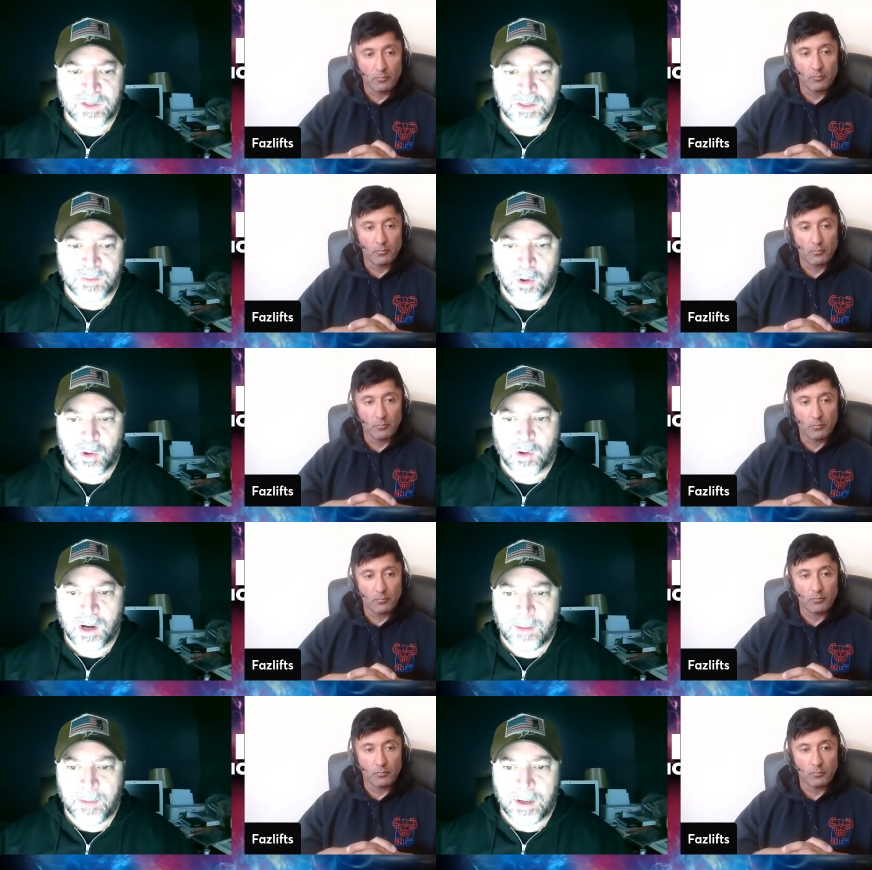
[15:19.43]
Speaker 1: us
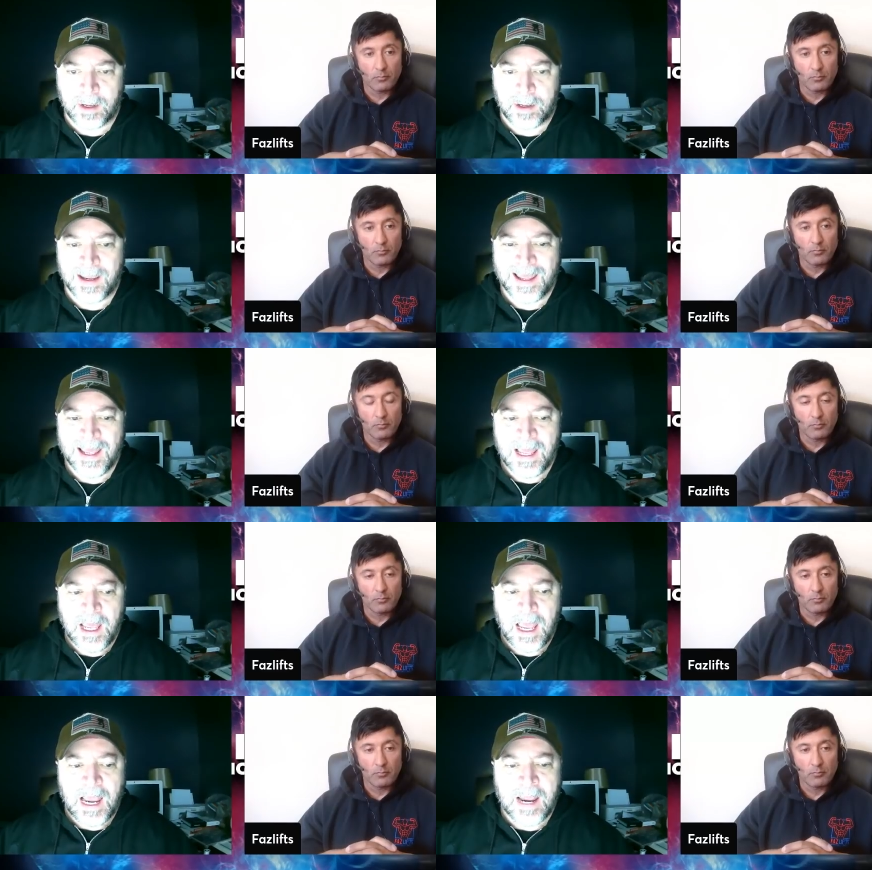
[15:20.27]
program in
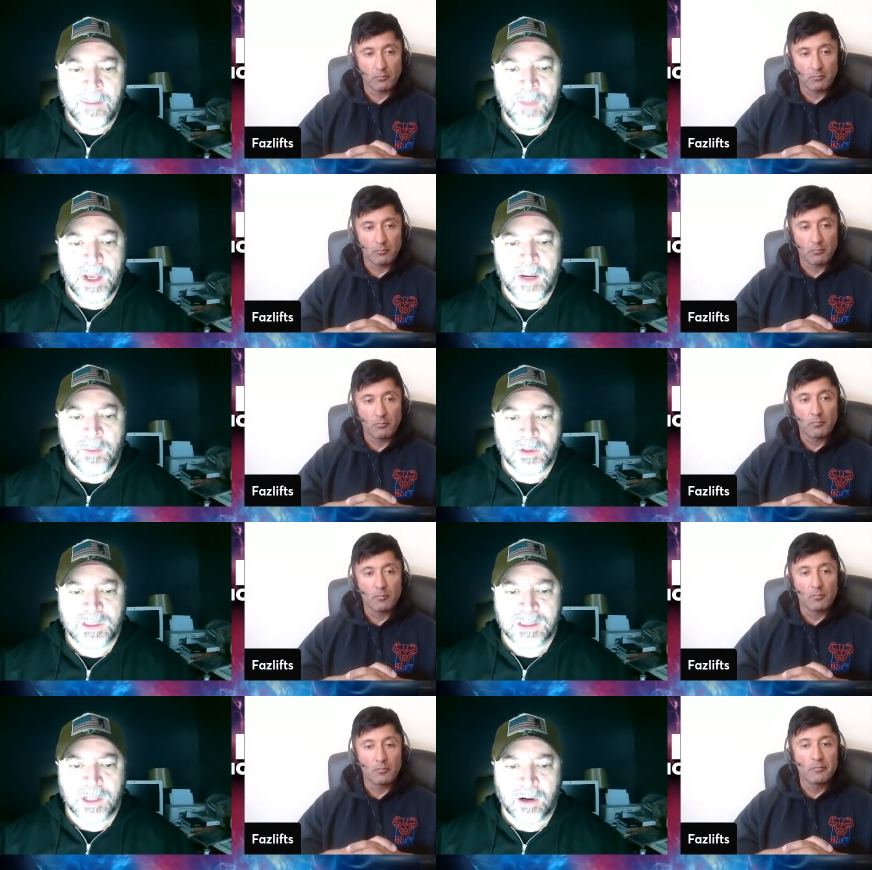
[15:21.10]
a
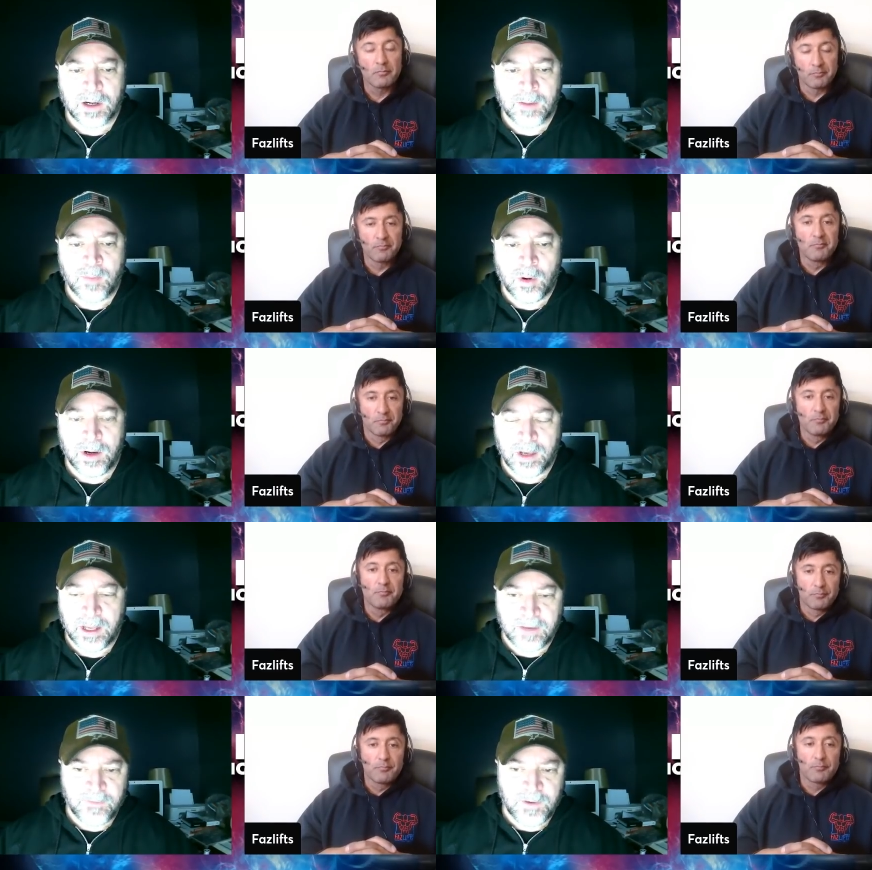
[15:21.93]
minimal starting point.
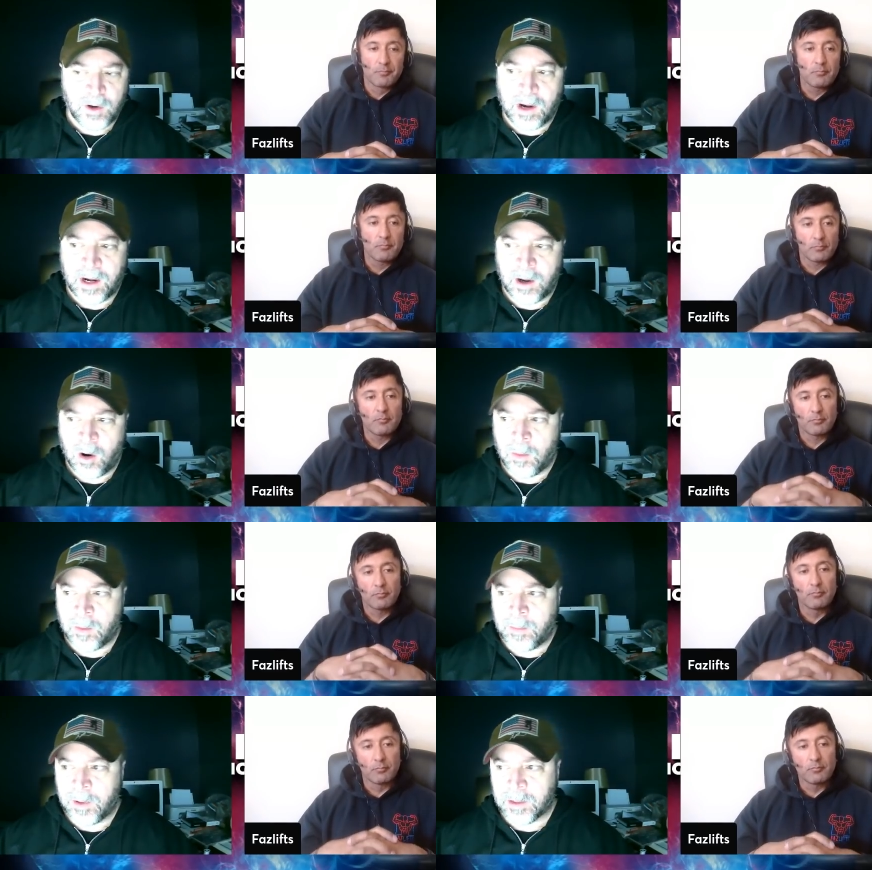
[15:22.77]
Like if you're at home and hmm.